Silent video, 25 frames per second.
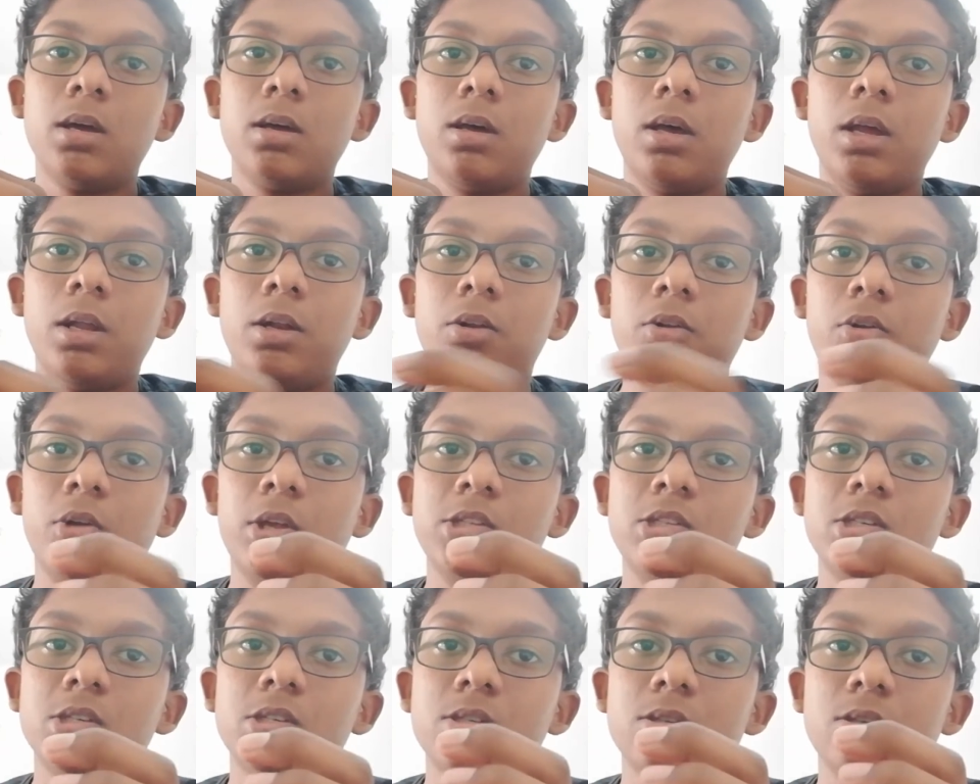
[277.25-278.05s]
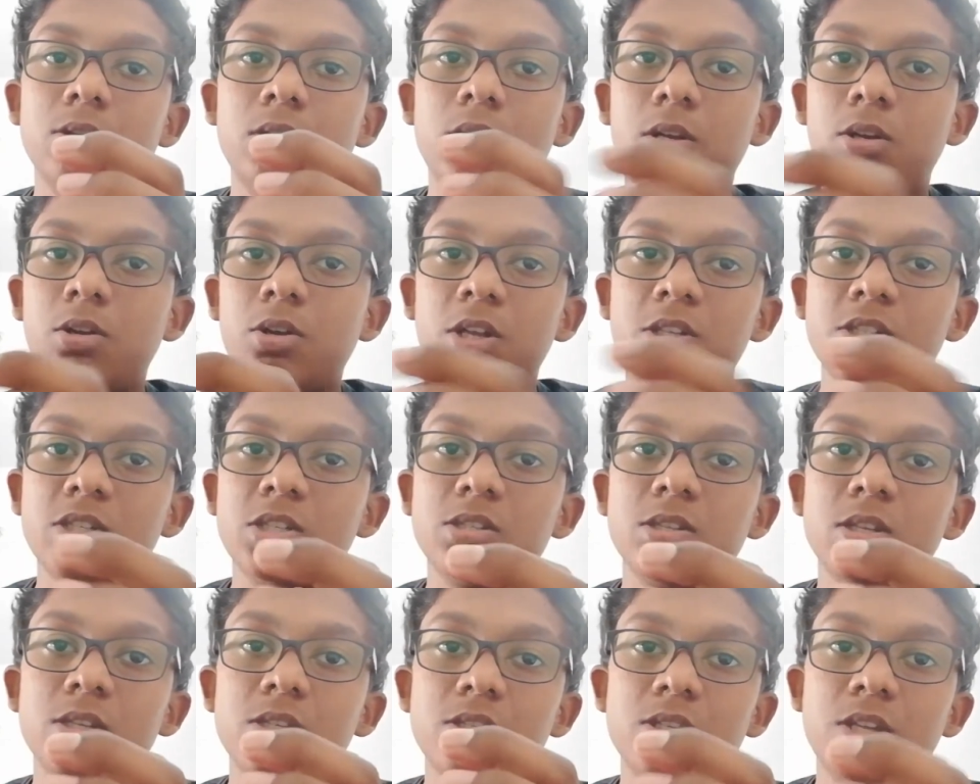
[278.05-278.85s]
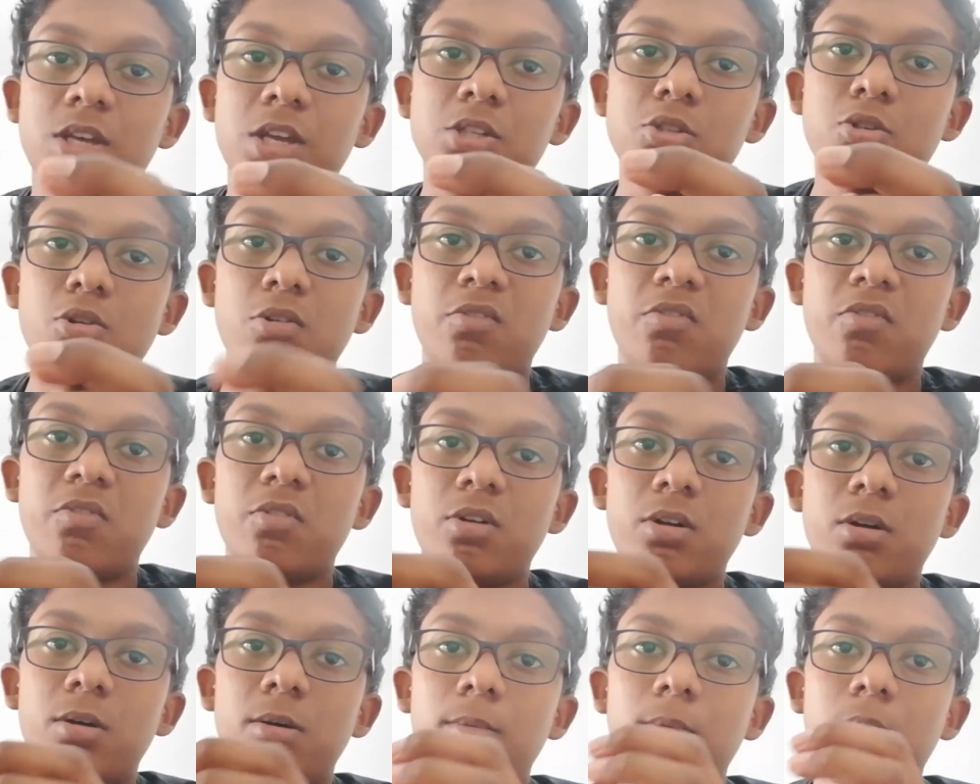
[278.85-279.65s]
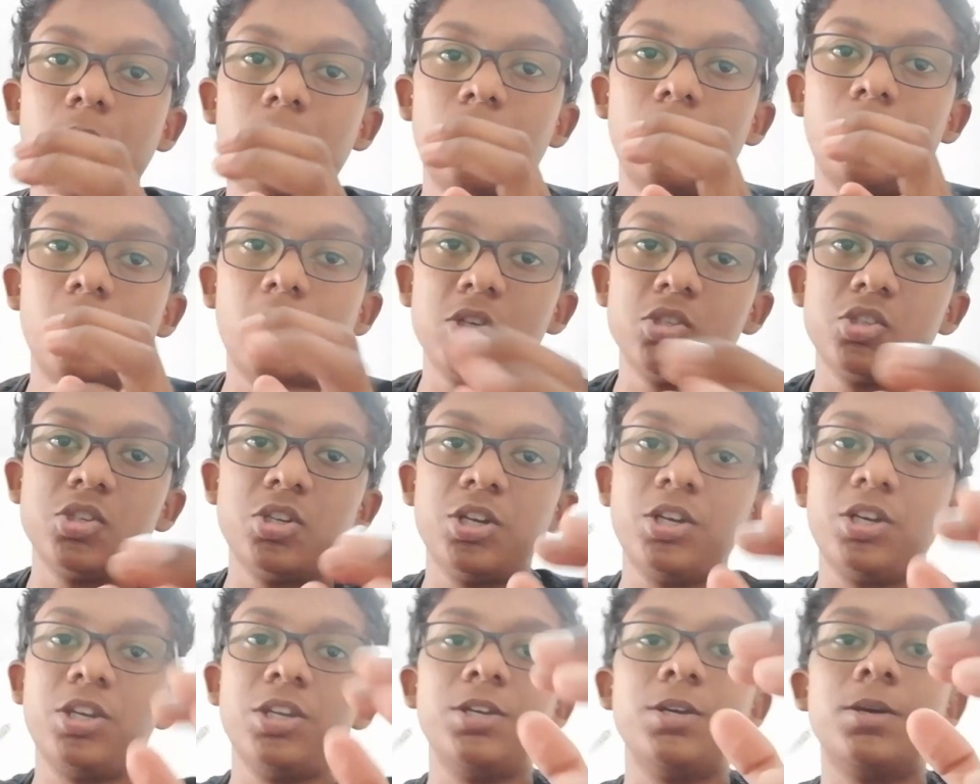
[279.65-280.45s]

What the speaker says: it reaches the stage of turgidity.